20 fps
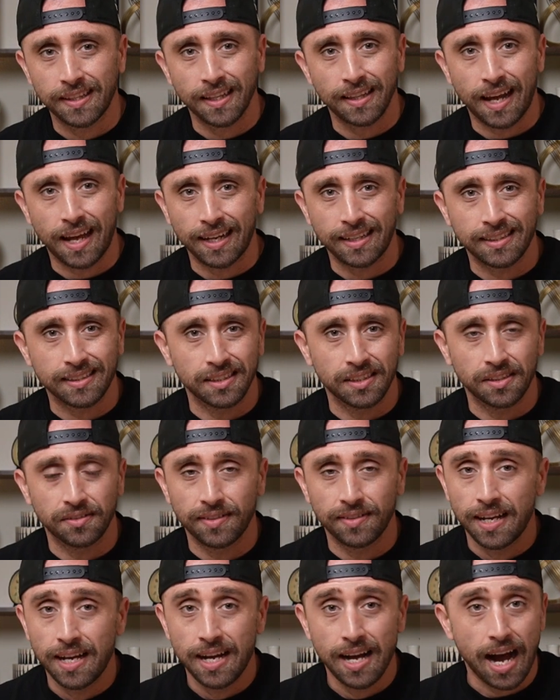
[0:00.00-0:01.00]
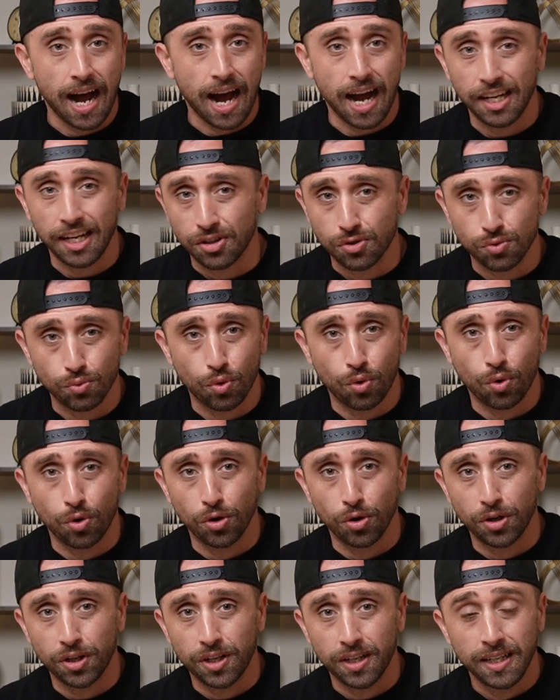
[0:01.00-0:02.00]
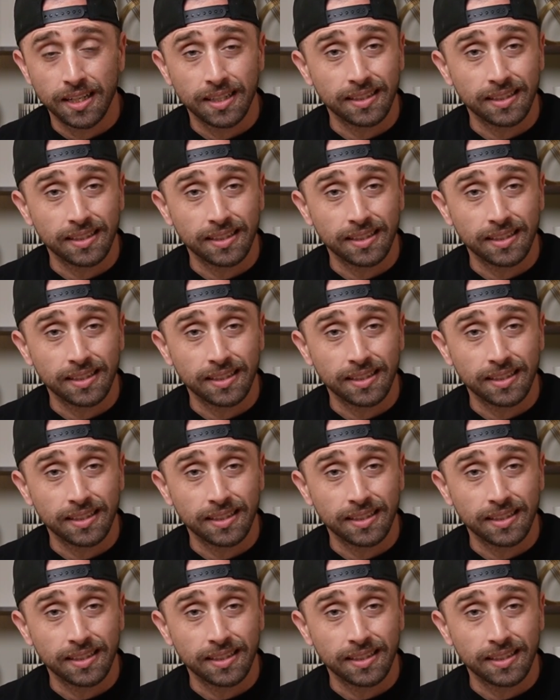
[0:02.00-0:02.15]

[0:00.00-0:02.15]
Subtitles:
the likes of Hines Ward,